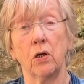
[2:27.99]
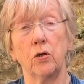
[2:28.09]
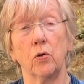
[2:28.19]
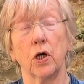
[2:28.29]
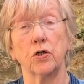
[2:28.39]

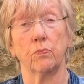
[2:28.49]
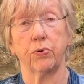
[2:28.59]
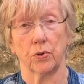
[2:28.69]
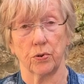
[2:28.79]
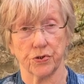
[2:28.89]
you're going to
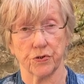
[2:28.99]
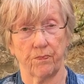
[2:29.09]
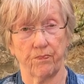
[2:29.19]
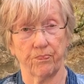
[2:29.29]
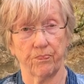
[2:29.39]
pause
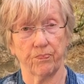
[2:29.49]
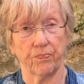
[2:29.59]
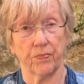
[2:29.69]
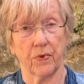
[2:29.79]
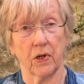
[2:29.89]

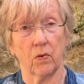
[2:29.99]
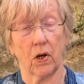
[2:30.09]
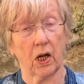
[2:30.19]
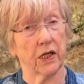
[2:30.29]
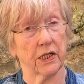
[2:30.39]

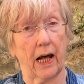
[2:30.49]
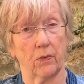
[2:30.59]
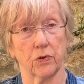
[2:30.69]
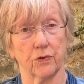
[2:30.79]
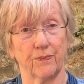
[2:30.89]
while I
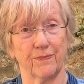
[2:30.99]
count.